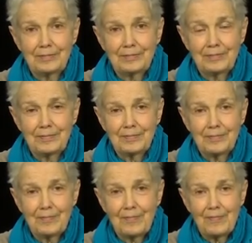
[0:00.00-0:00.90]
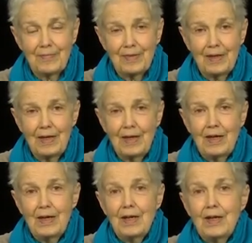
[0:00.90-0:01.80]

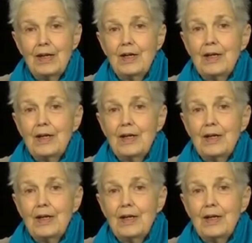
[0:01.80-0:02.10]
[no speech]